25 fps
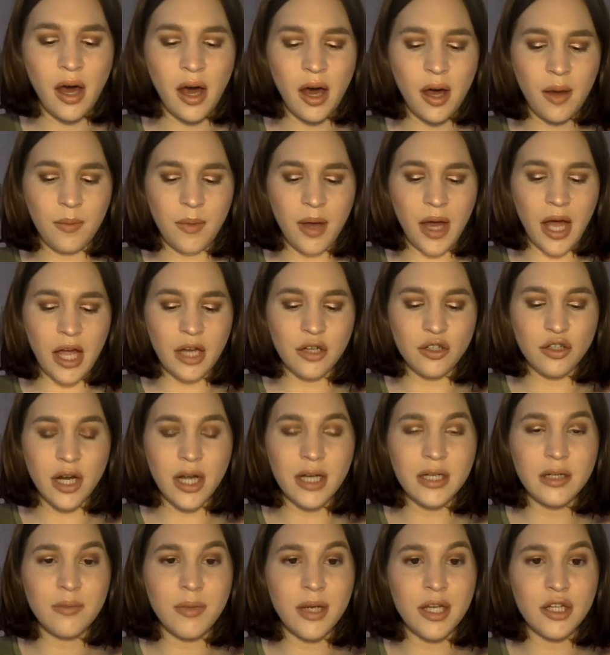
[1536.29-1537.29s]
I
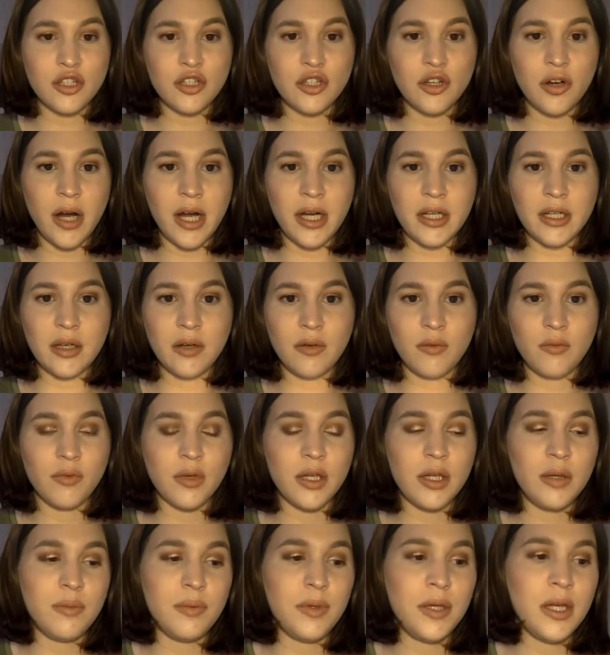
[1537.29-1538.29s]
tried to make sure I didn't
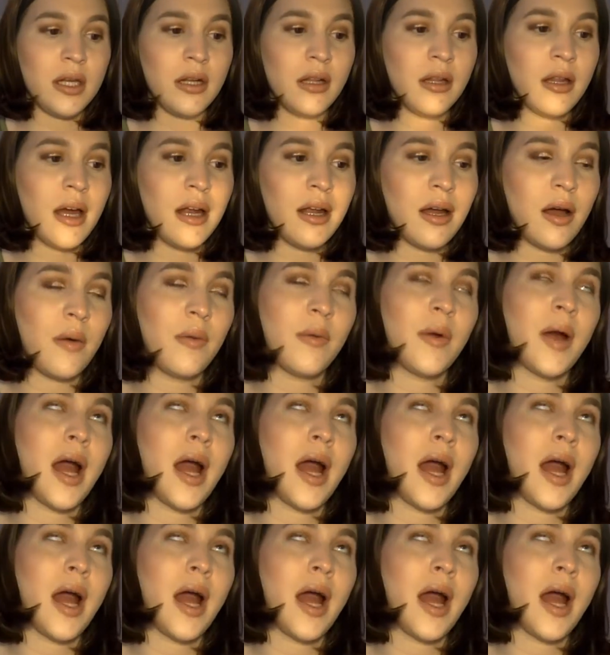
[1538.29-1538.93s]
repeat a lot.